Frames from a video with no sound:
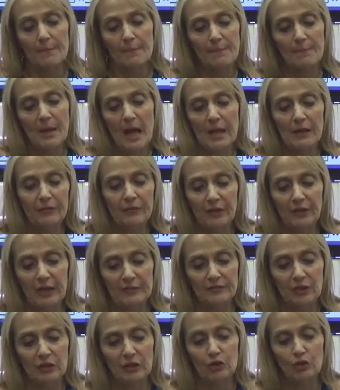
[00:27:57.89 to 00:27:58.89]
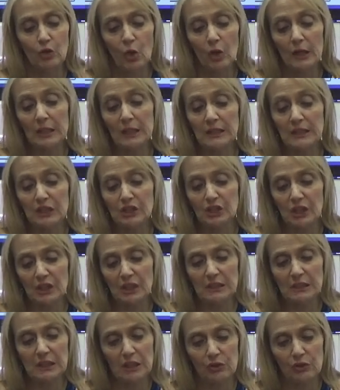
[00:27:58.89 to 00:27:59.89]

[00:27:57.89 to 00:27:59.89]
manifest in your addictions